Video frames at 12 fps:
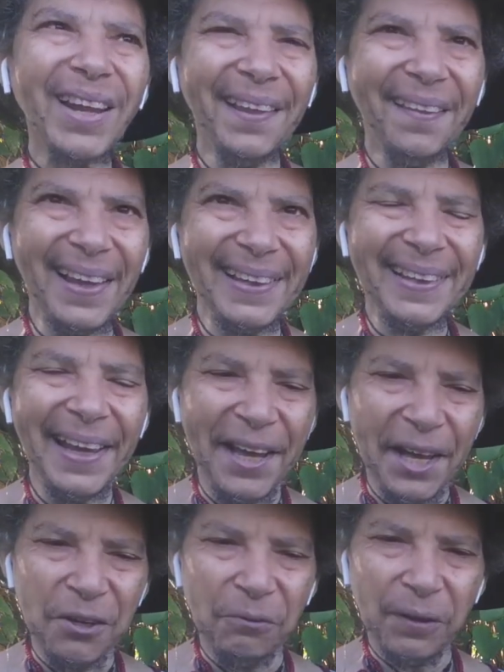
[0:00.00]
And then
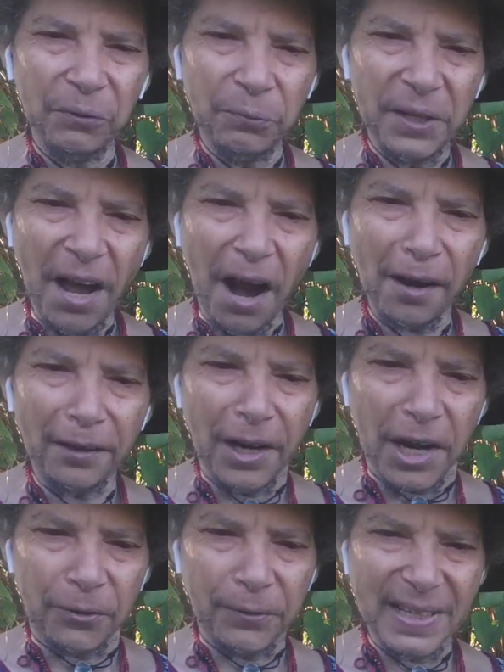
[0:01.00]
when we are
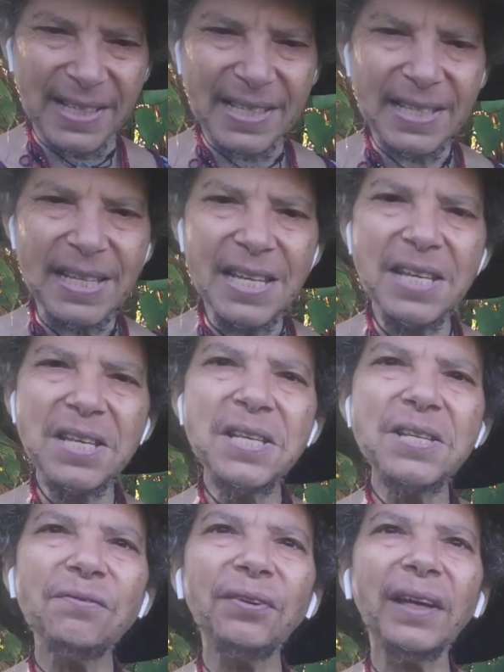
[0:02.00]

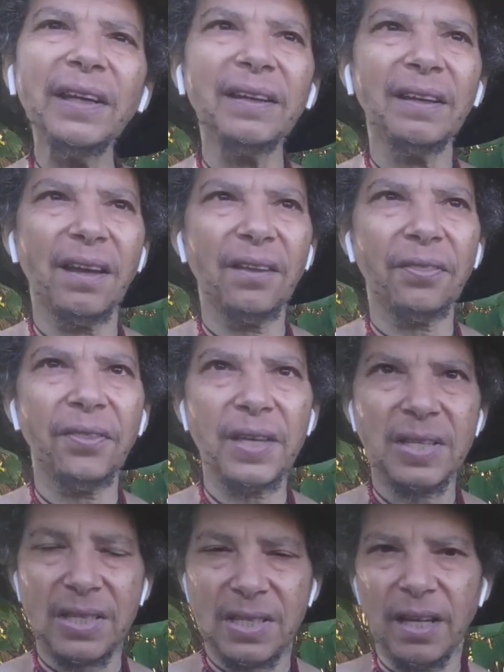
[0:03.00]
receiving
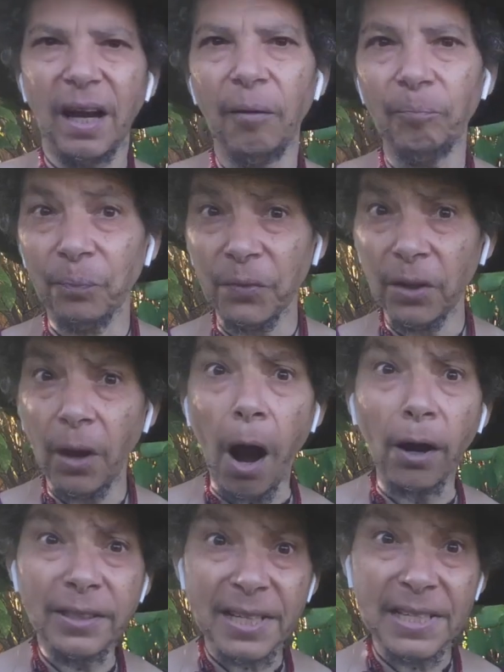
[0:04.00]
this
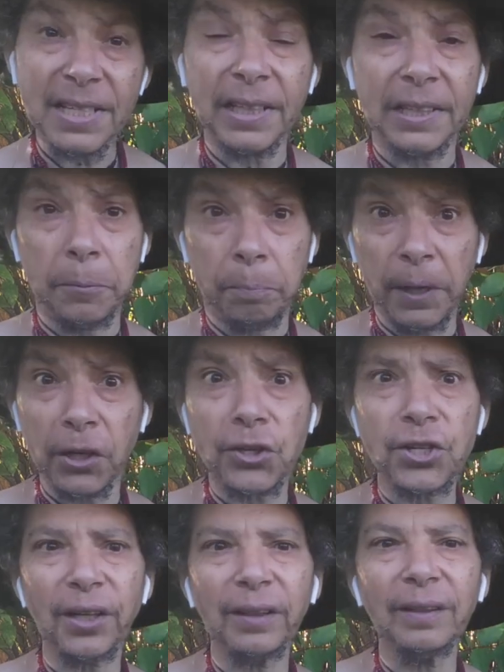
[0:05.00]
artistic
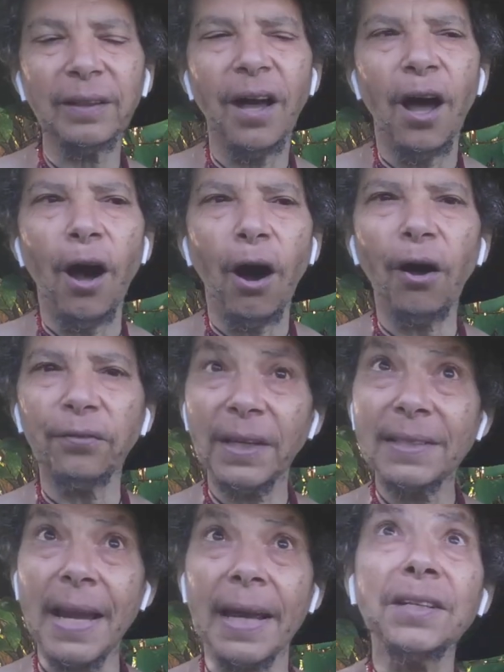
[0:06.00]
depiction on
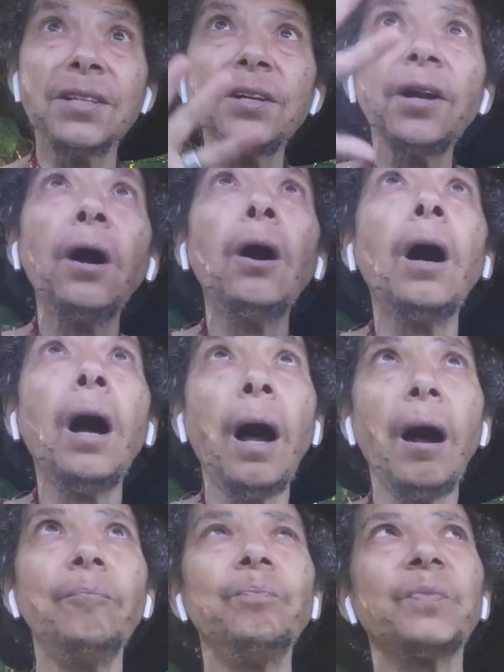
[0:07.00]
the Dentara
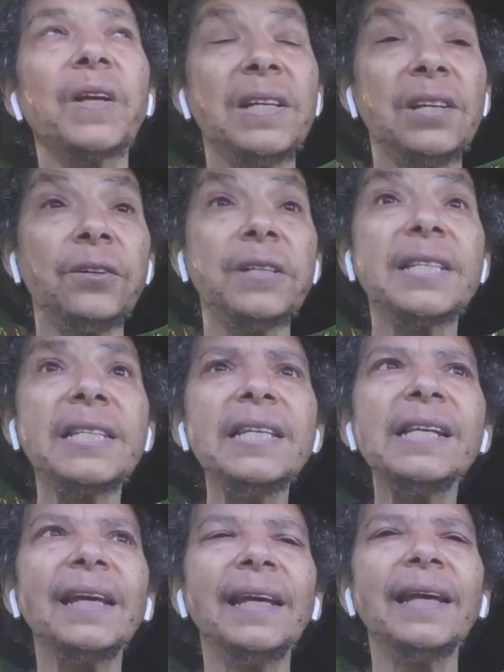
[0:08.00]

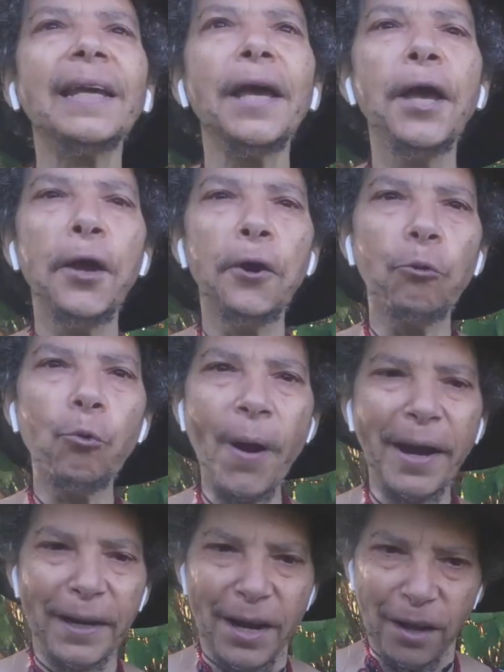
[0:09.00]
ceiling,
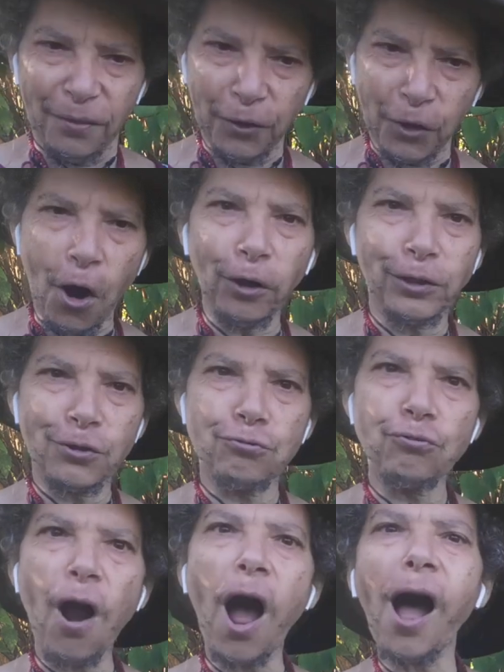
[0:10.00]
where the god
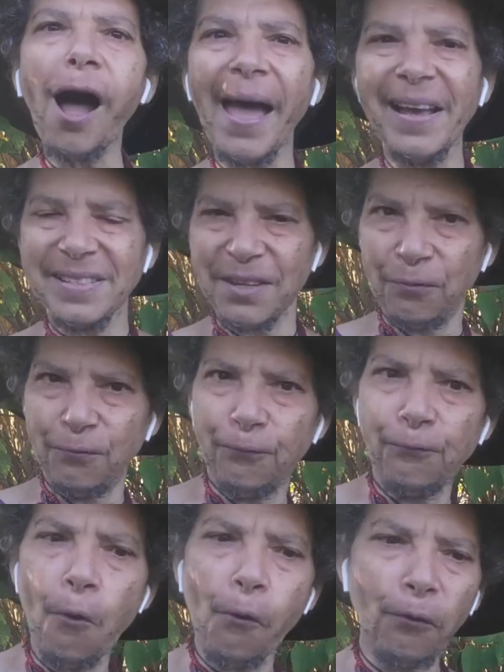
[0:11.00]
Ra as a
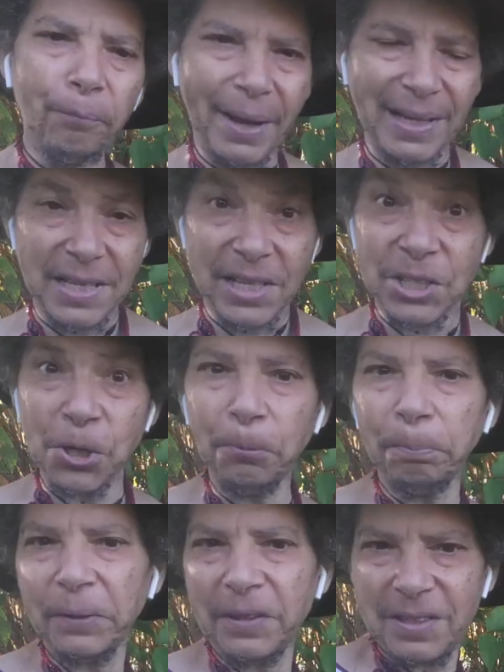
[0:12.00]
form, as a
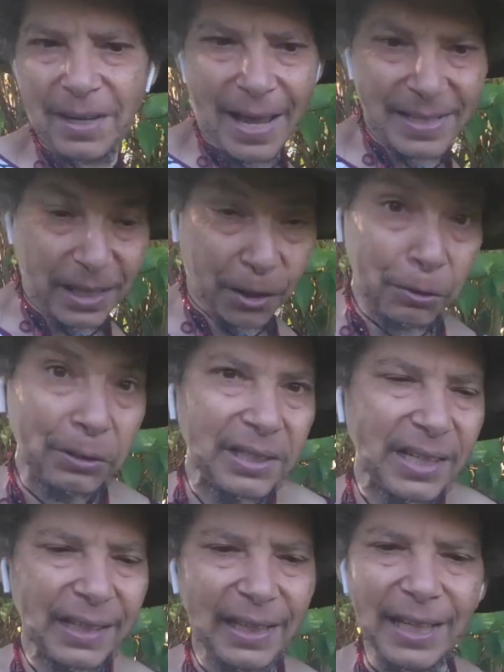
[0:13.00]
serpent, as a
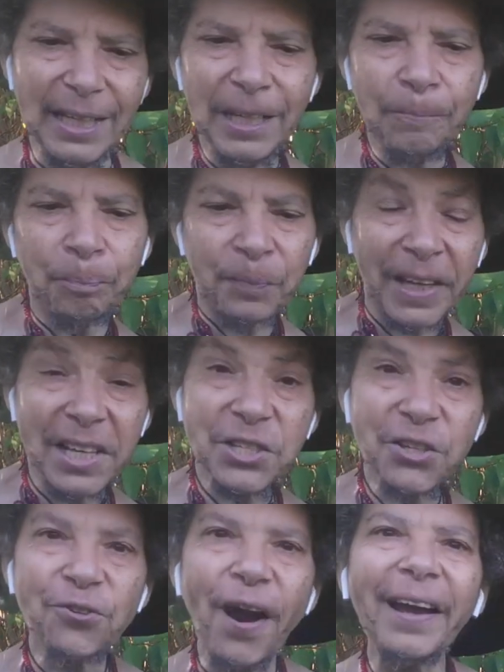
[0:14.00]
Kundalini
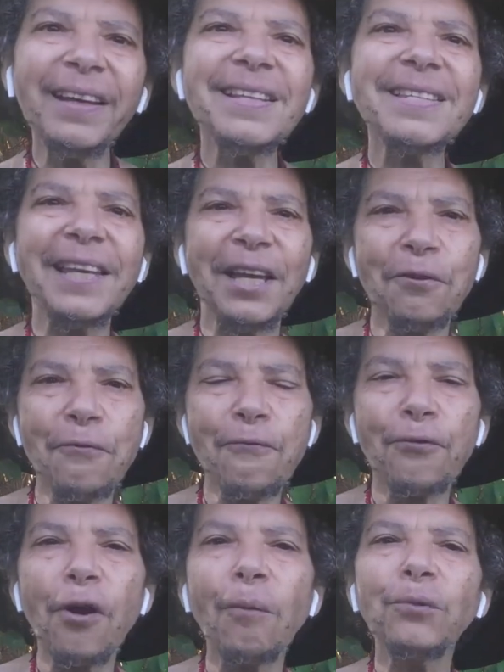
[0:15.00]
is rising
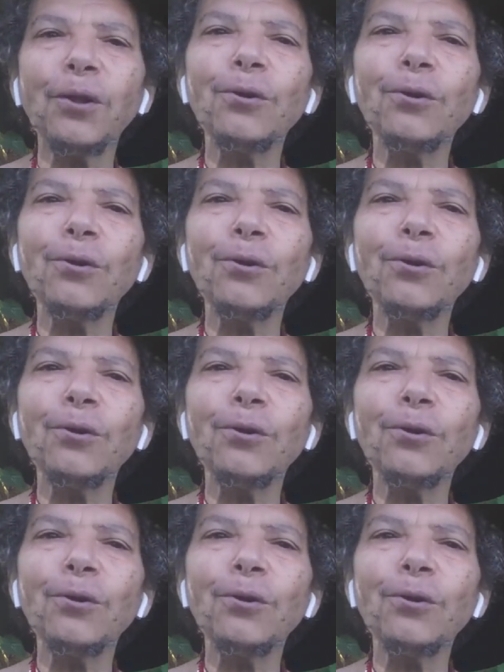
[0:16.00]
from the